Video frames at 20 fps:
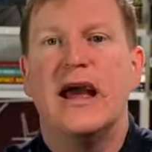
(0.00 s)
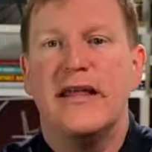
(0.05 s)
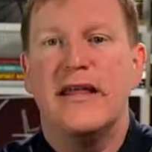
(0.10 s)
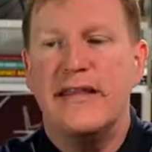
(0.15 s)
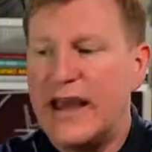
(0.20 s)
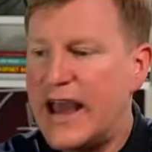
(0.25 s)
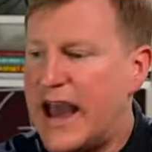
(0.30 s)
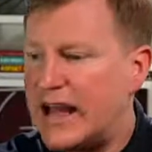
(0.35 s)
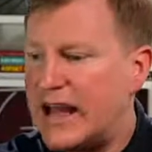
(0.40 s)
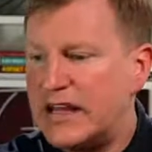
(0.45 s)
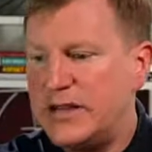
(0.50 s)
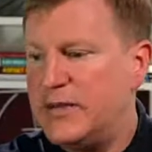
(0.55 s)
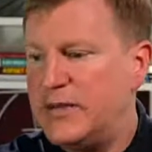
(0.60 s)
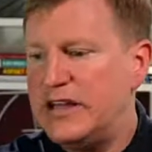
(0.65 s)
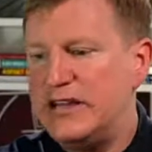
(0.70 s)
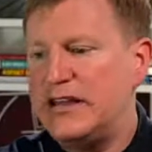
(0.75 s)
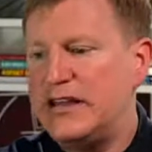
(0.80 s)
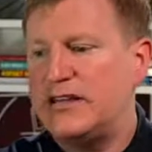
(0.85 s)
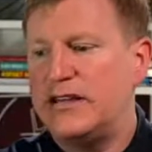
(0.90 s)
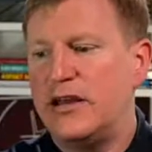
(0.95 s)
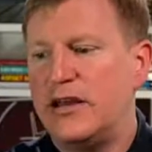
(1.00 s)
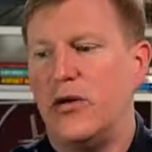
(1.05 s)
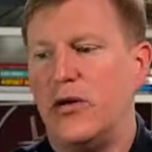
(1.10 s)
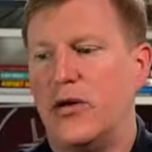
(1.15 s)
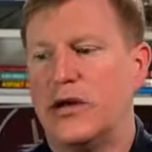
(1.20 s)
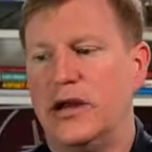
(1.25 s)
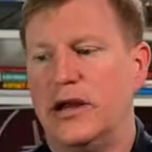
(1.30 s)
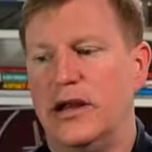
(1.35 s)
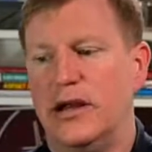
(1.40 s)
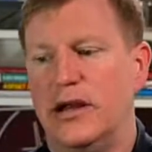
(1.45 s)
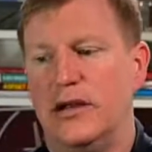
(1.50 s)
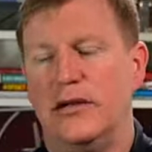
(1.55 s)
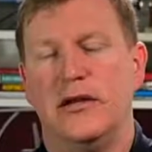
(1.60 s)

they had to be detail-oriented.